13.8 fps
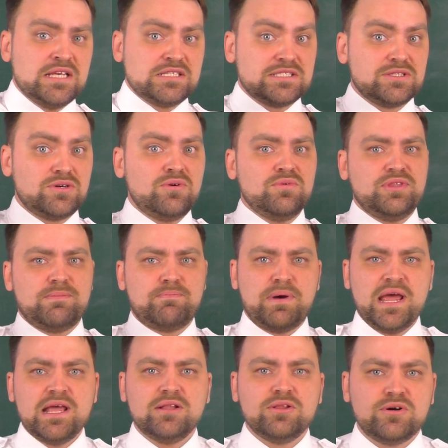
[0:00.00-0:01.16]
So the
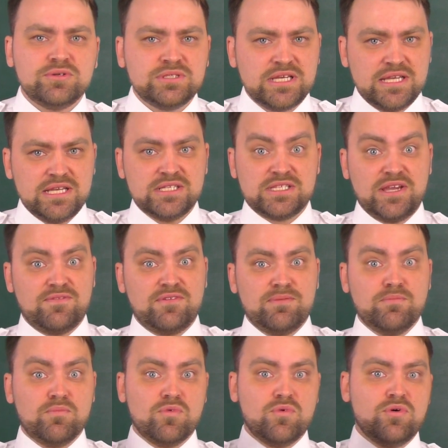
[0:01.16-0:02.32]
payload is
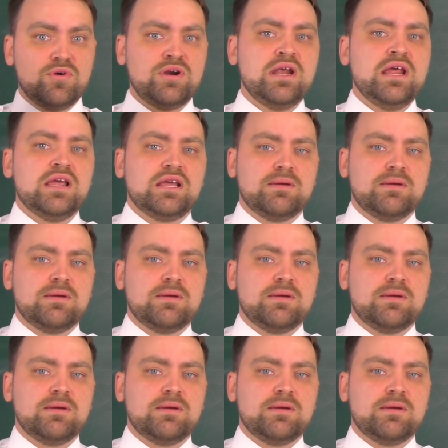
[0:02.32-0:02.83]
even more